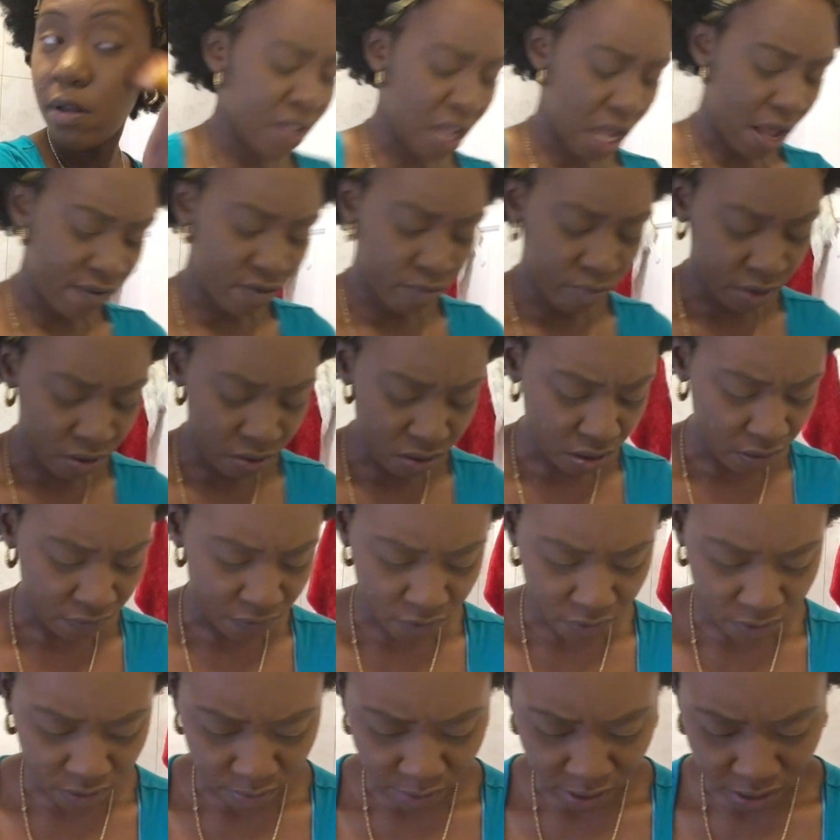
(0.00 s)
I haven't been looking
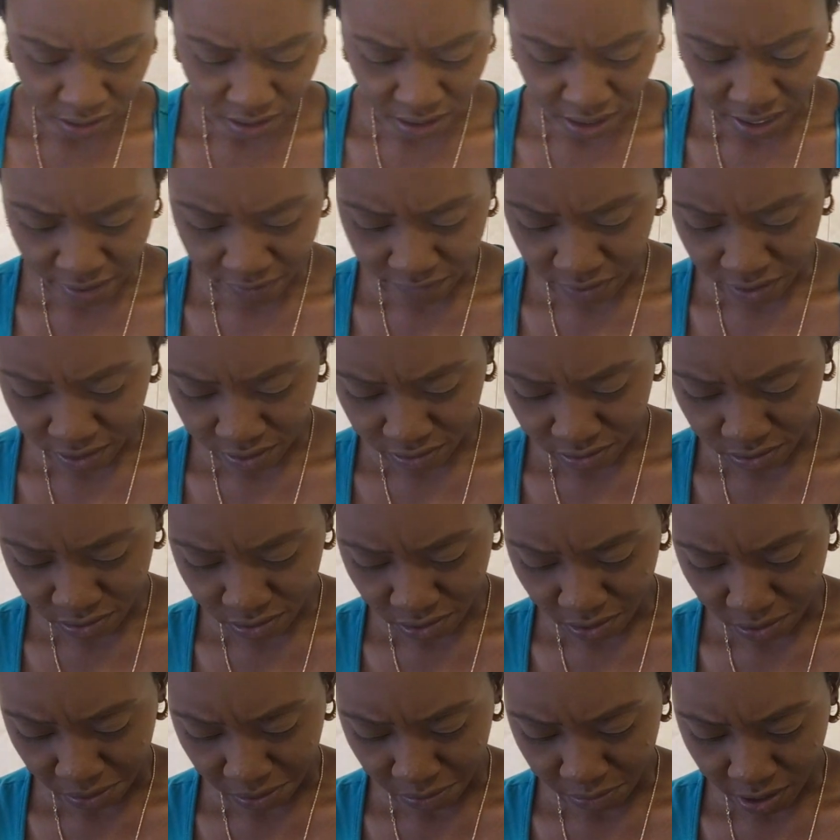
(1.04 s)
for it because I have this,
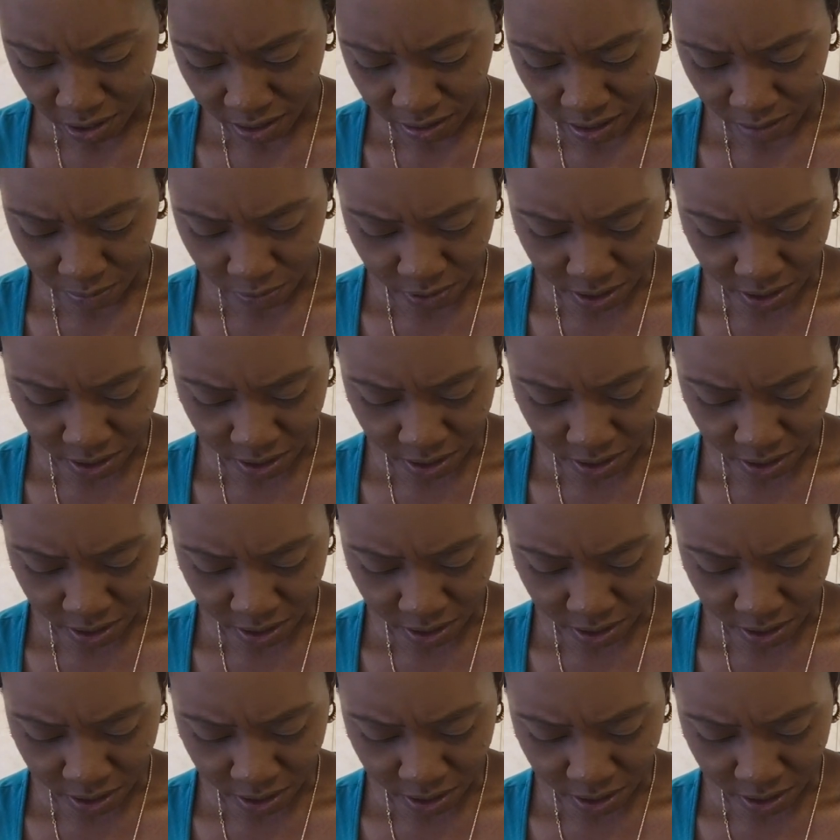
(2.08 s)
so I'm not that